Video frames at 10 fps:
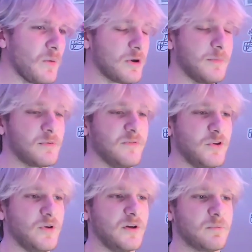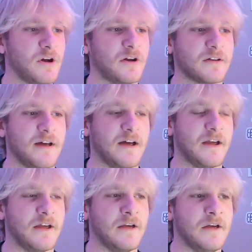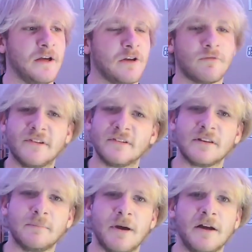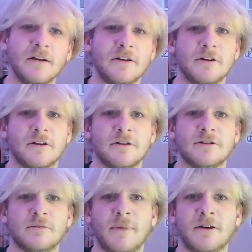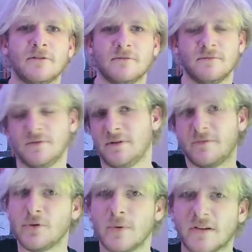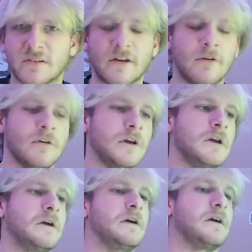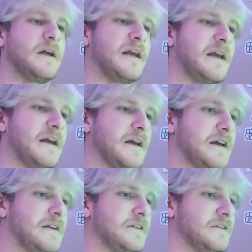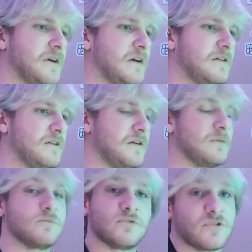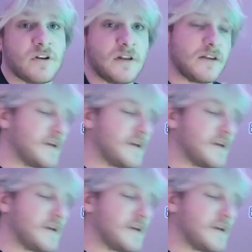We're gonna be reviewing a product I recently bought about a few weeks ago, and I'm just gonna let